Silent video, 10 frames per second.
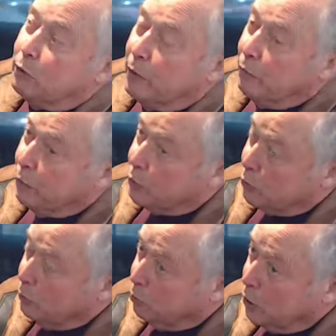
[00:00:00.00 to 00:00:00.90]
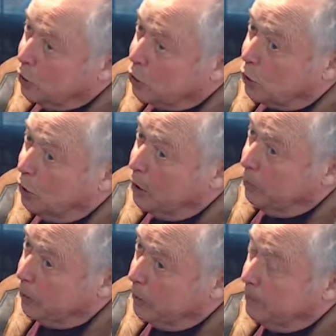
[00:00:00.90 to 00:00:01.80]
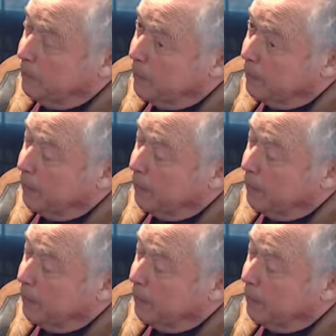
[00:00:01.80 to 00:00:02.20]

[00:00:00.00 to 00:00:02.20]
driven through British Columbia,